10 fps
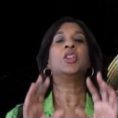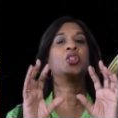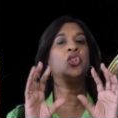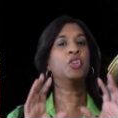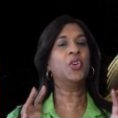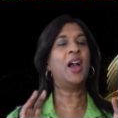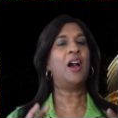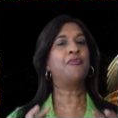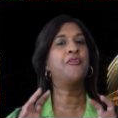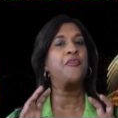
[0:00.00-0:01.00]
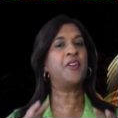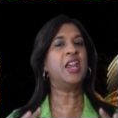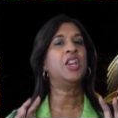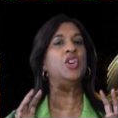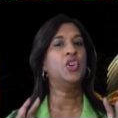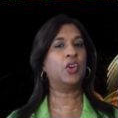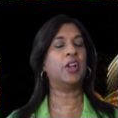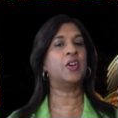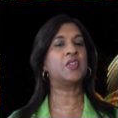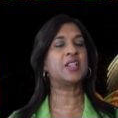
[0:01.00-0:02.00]
So you have free
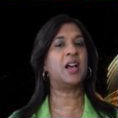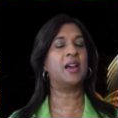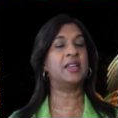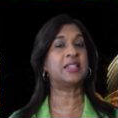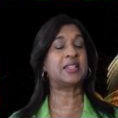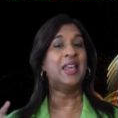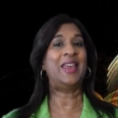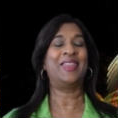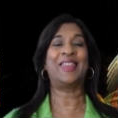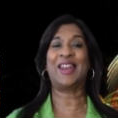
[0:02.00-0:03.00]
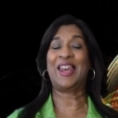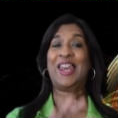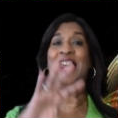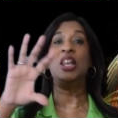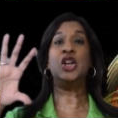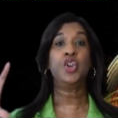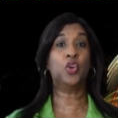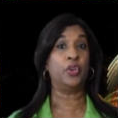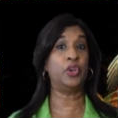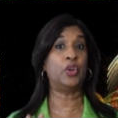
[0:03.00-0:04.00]
nucleotides that are in
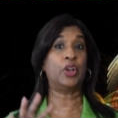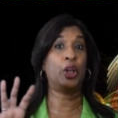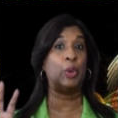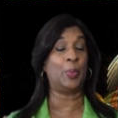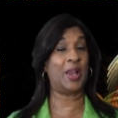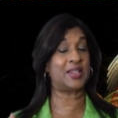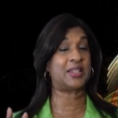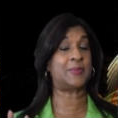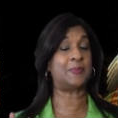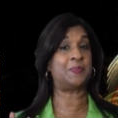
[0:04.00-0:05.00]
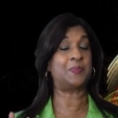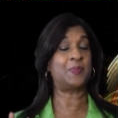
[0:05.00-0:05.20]
your nucleoplasm.